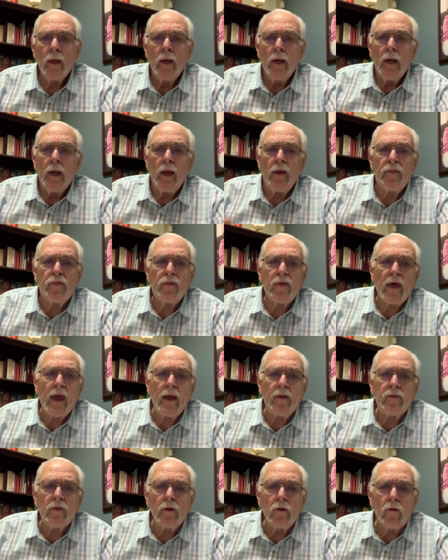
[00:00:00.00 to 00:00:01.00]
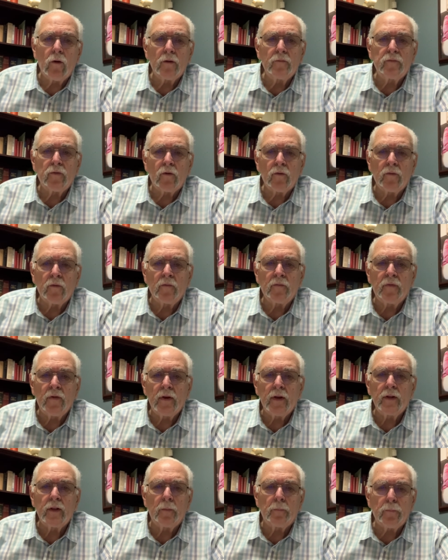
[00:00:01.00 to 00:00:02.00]
He thanked the Lord for
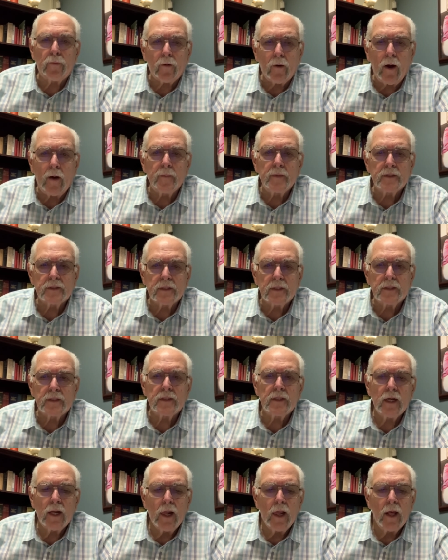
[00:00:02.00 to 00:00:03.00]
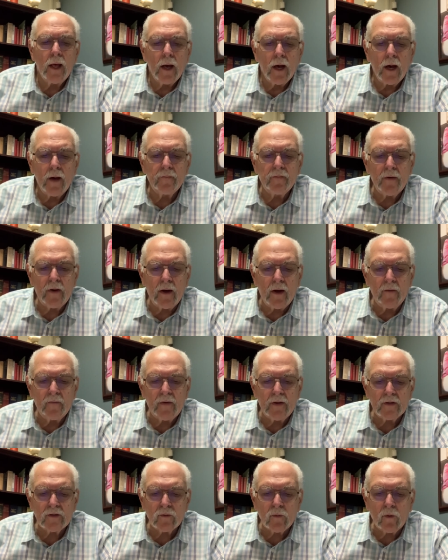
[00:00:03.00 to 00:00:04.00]
fulfilling the promises of, of
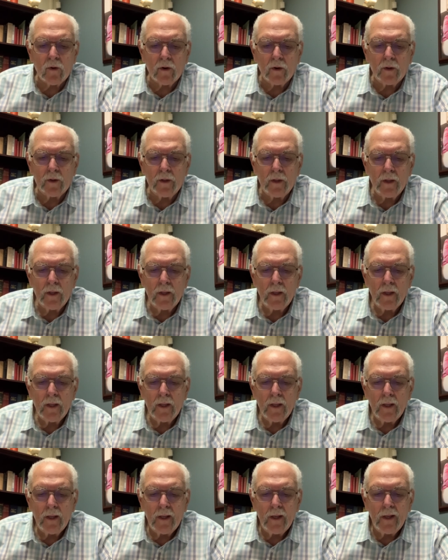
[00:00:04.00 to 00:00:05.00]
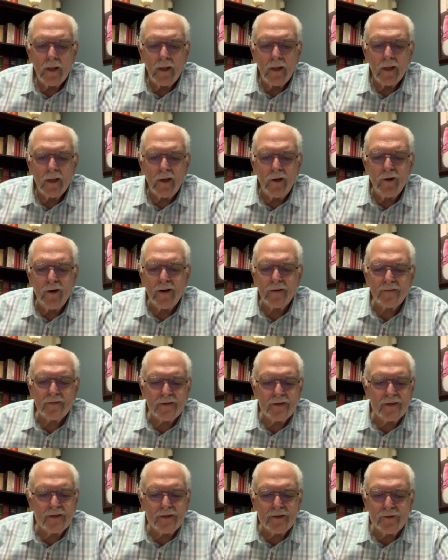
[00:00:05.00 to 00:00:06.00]
his word. You have
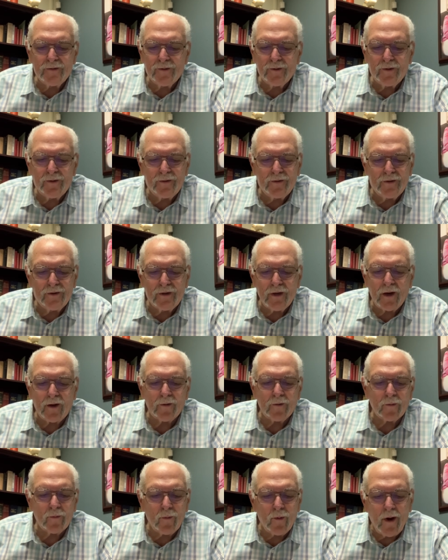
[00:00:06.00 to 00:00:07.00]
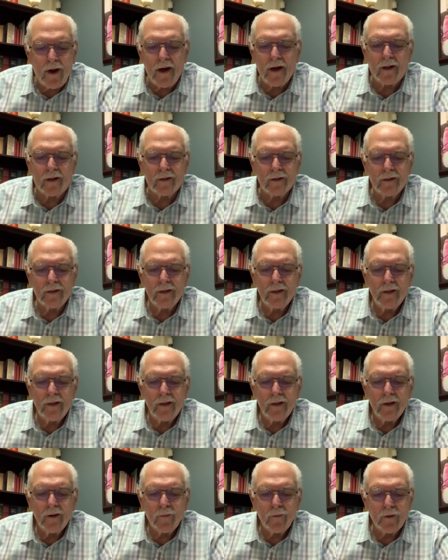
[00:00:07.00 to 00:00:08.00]
dealt well
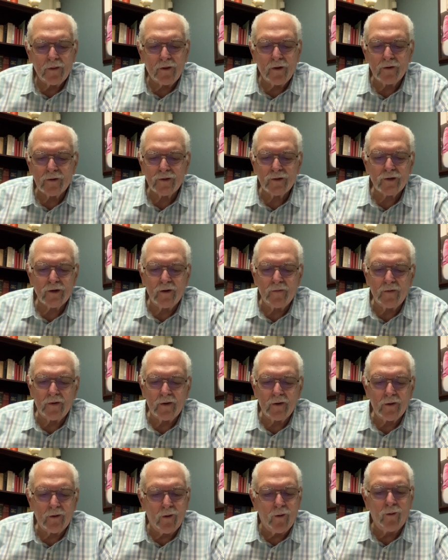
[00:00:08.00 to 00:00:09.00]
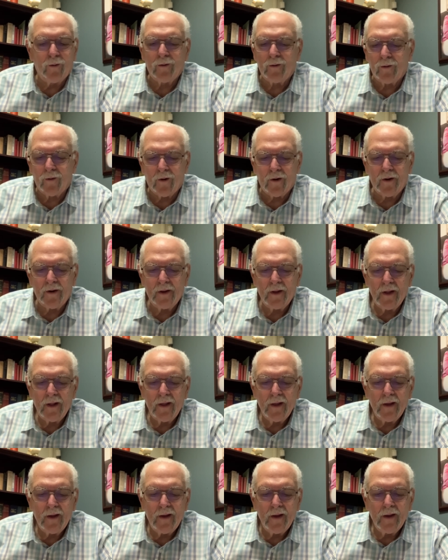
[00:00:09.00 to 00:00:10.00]
with your servant, O Lord,
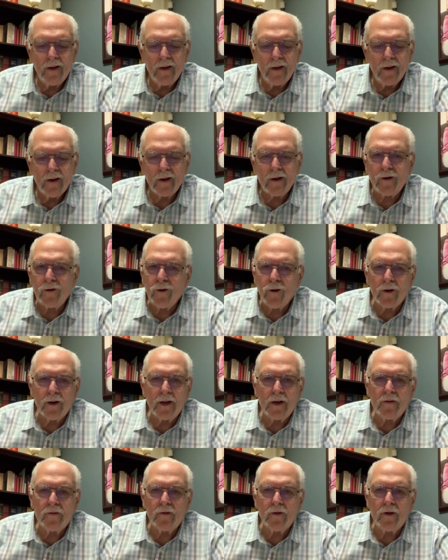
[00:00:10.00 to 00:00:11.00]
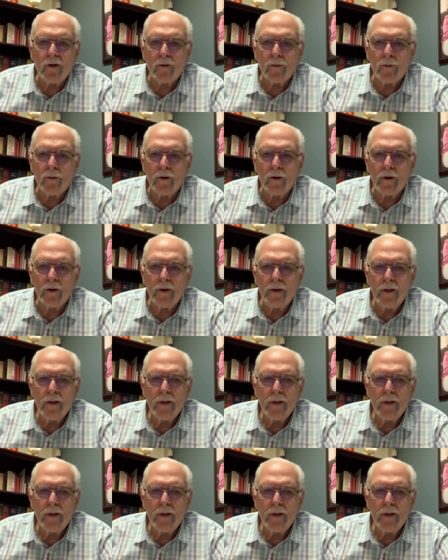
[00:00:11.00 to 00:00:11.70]
according to your word.